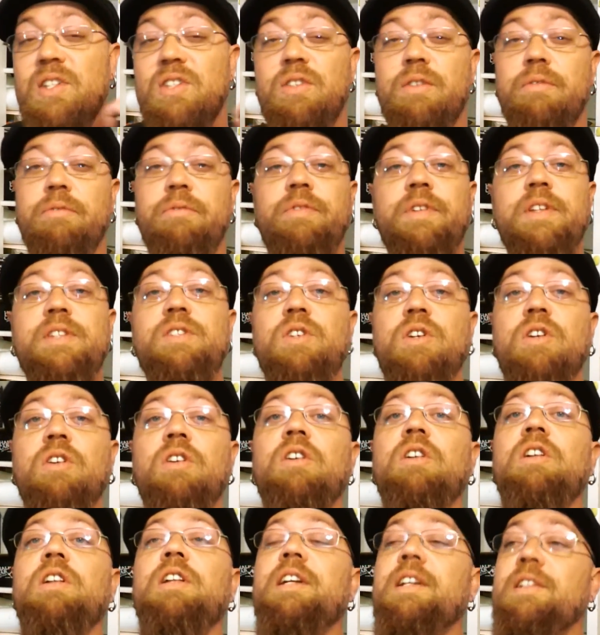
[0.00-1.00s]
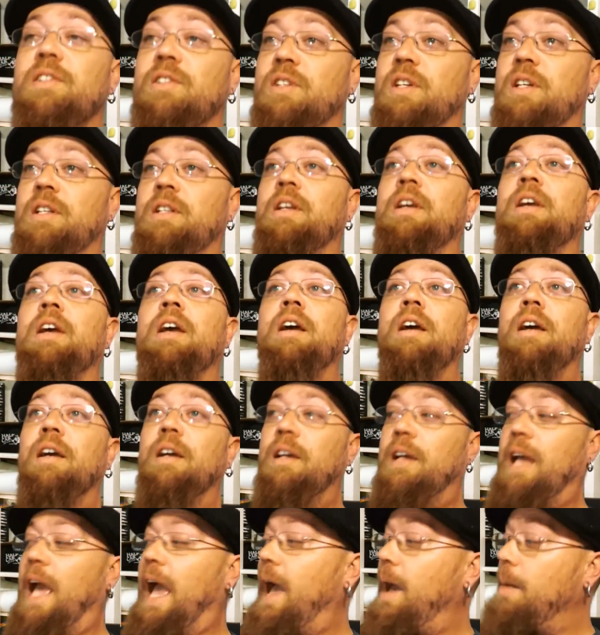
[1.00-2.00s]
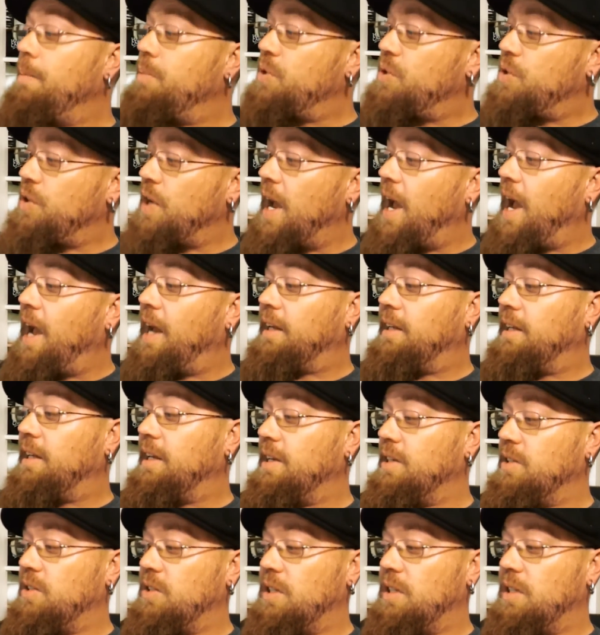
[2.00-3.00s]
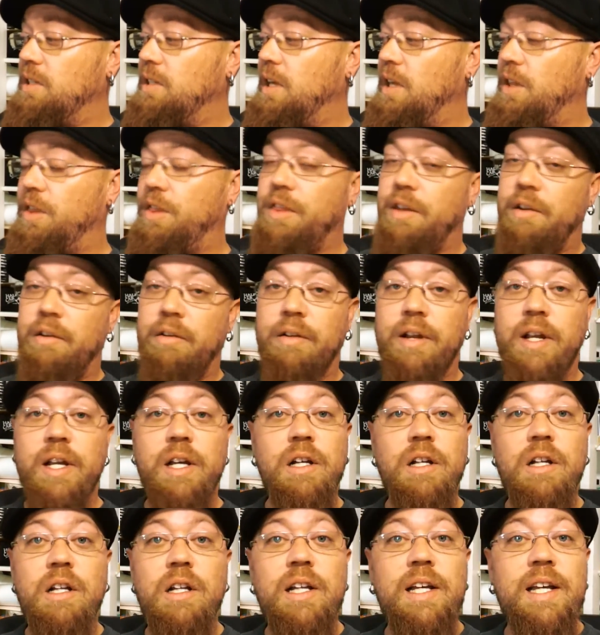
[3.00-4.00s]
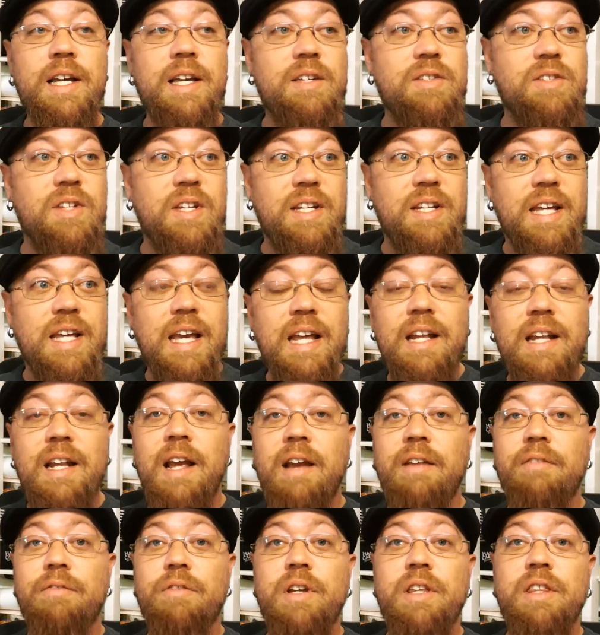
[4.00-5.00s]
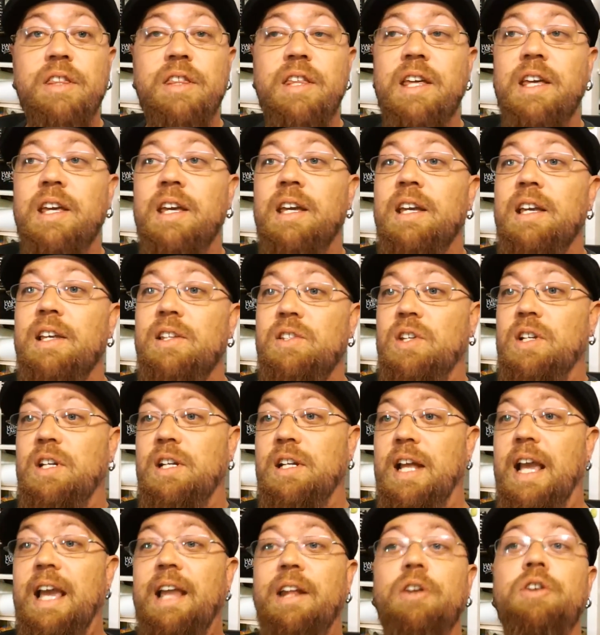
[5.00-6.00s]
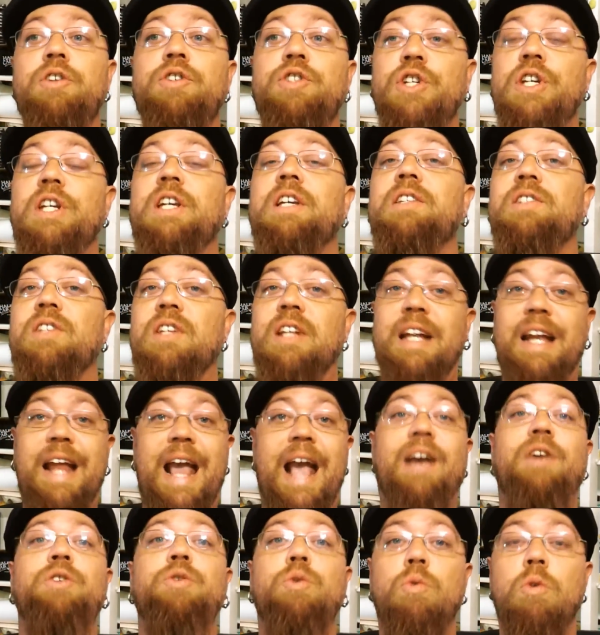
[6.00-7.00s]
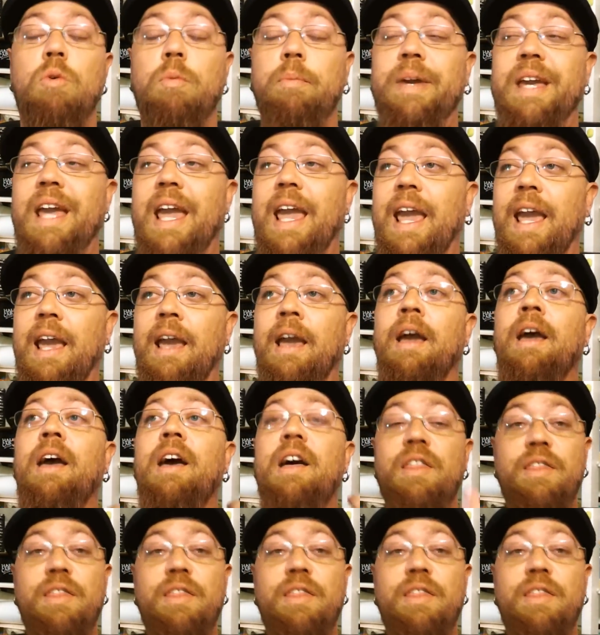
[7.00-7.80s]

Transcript: Is it physical? Is it abstract? Is it ethereal? Is it in everything? Is it an energy? Is it an actual being?